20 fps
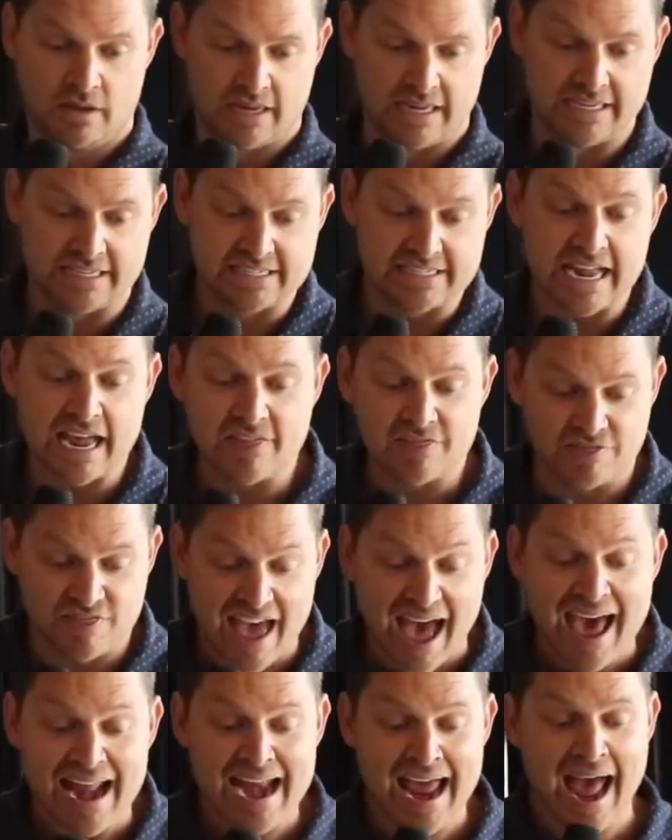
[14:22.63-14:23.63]
He said
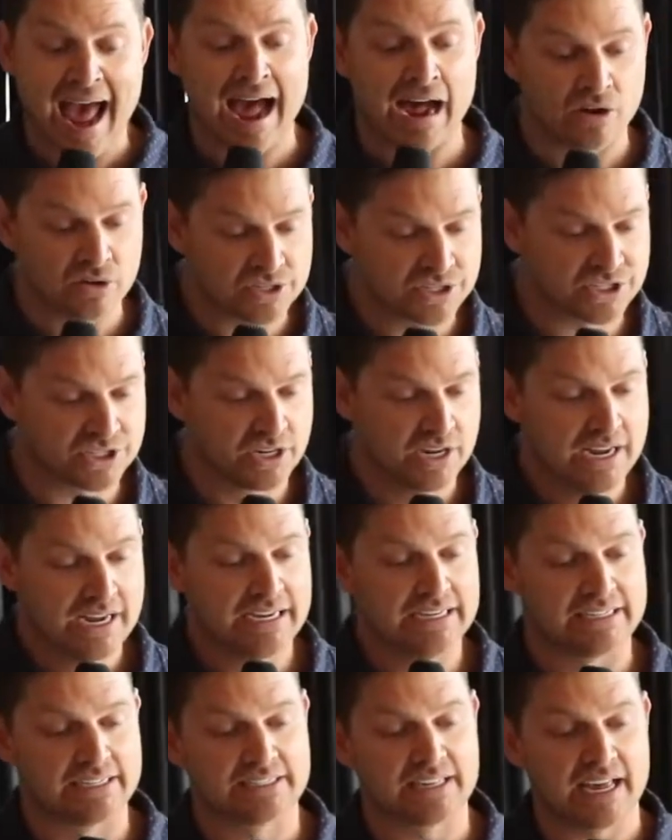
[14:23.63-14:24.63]
that house
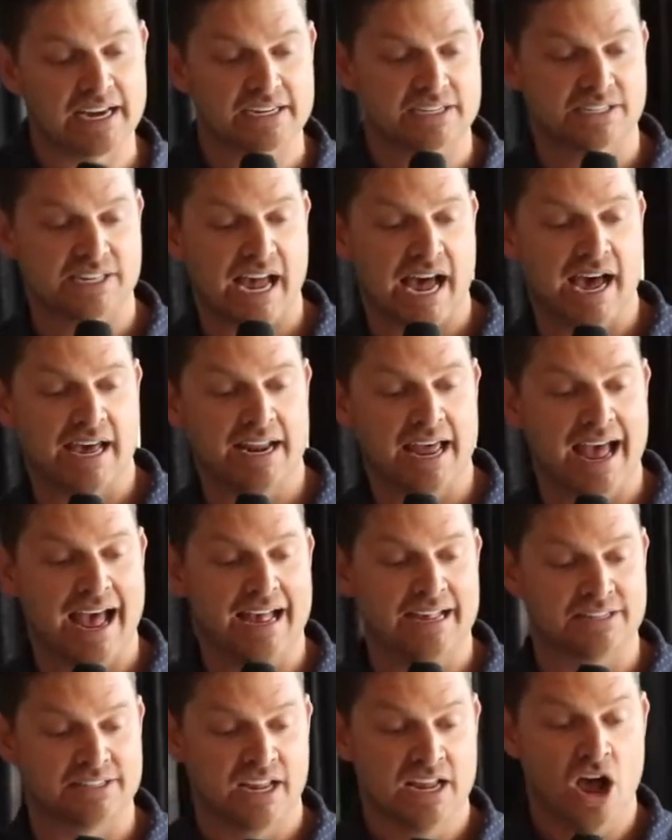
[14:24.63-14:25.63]
is set aside
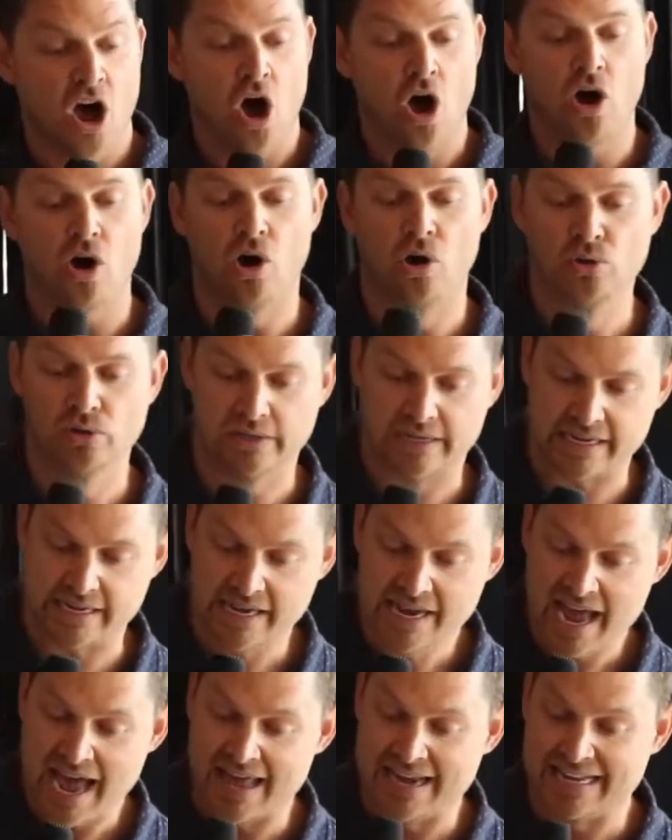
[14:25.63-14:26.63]
as
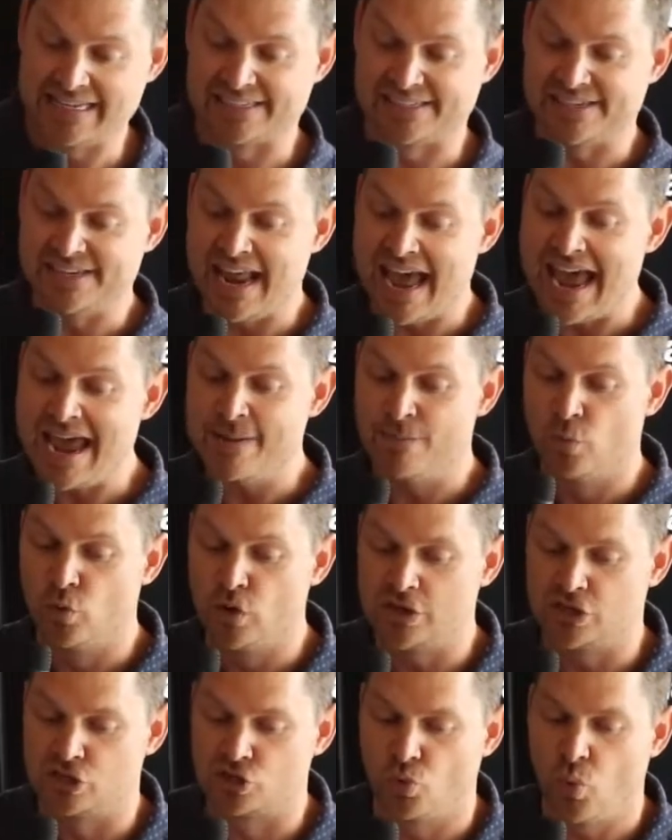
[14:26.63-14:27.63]
holy and his name
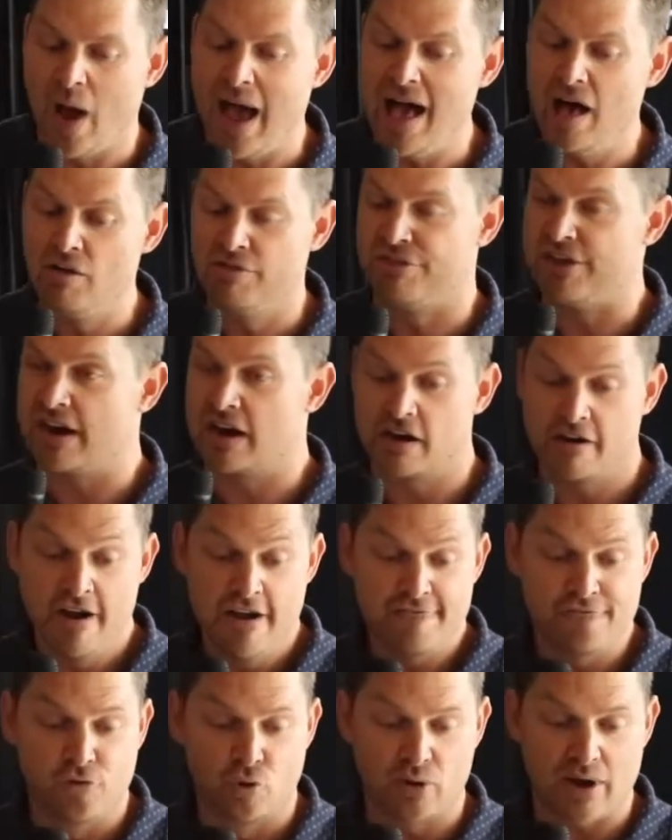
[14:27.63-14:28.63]
would dwell there
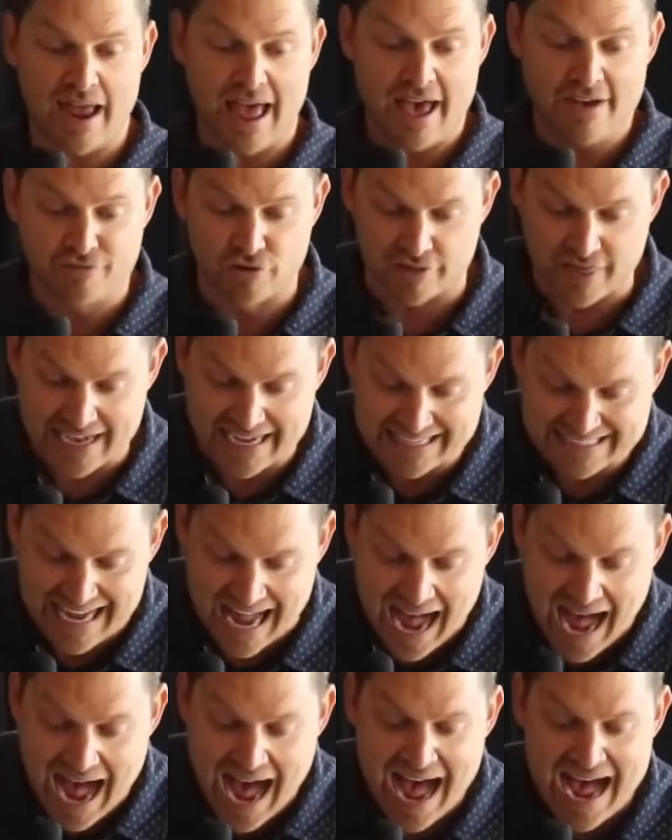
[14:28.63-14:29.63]
forever, that his
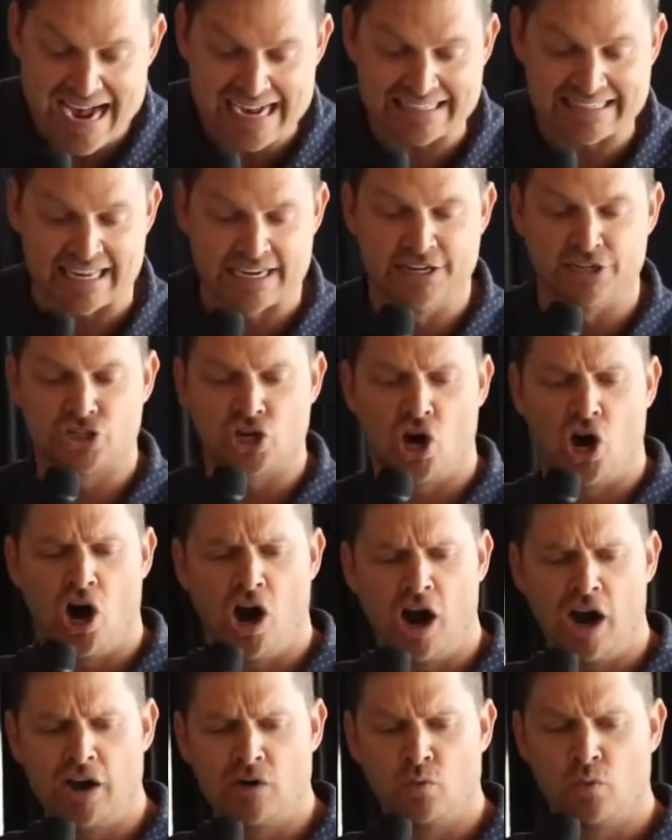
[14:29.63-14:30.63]
eyes and his
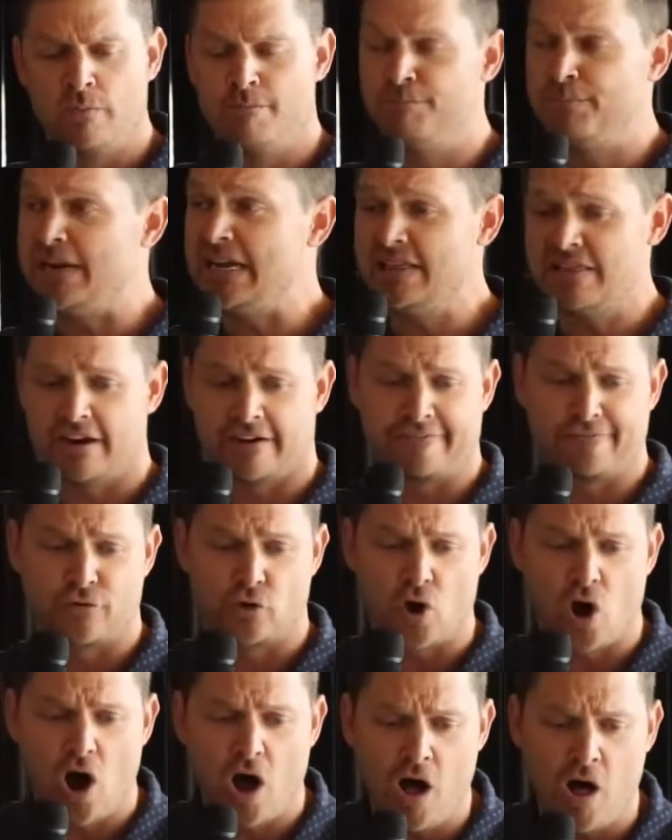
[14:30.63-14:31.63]
heart would be there
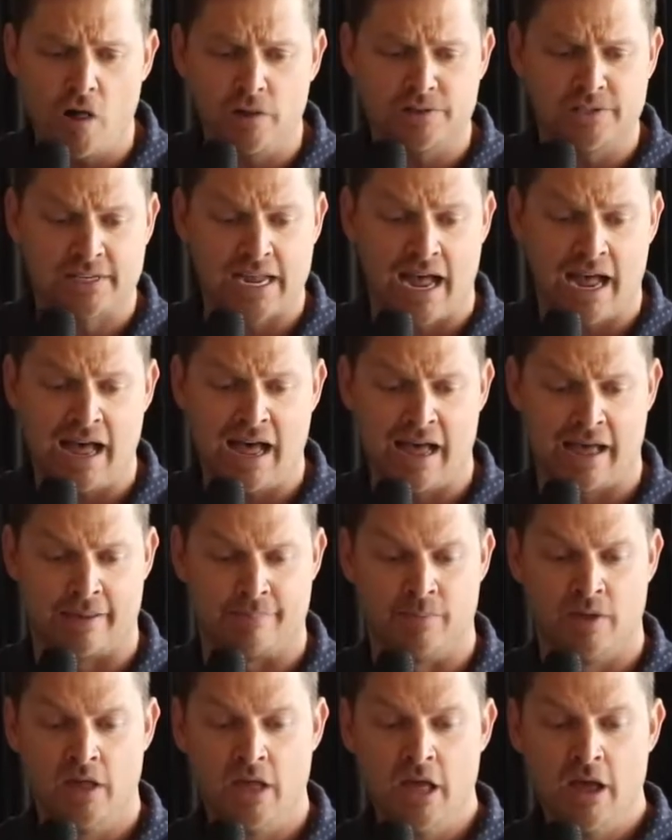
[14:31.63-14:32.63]
for all
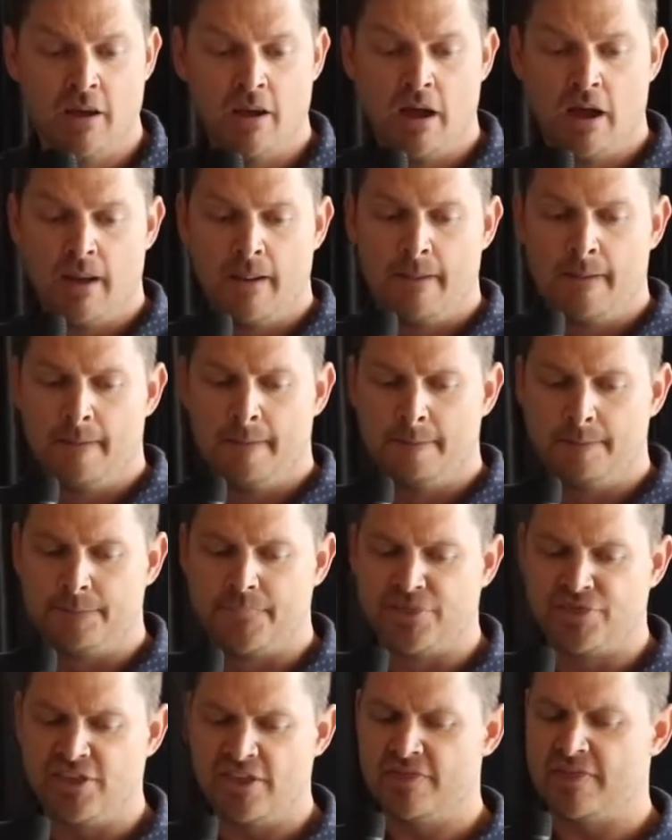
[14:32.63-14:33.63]
time.
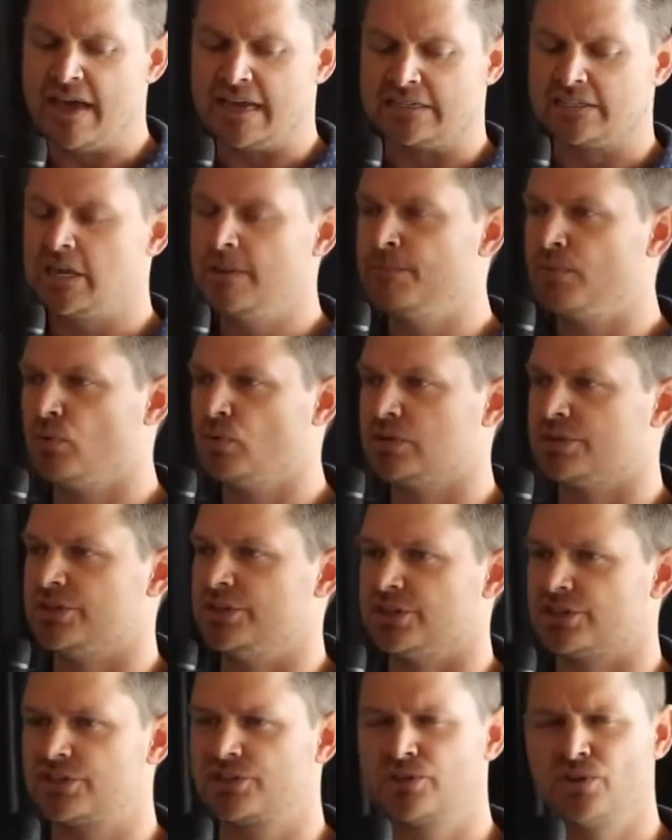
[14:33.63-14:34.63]
But then that temple was
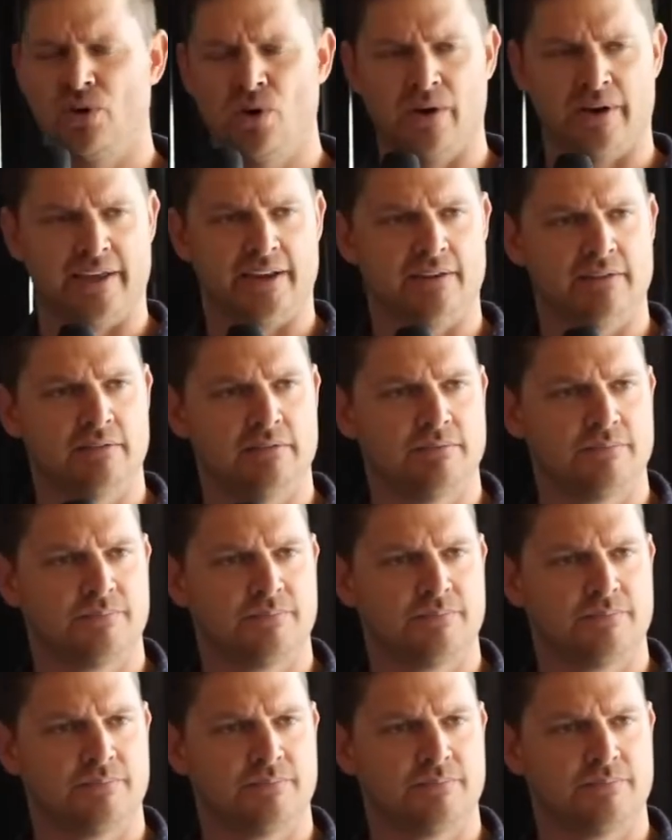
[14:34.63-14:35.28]
destroyed.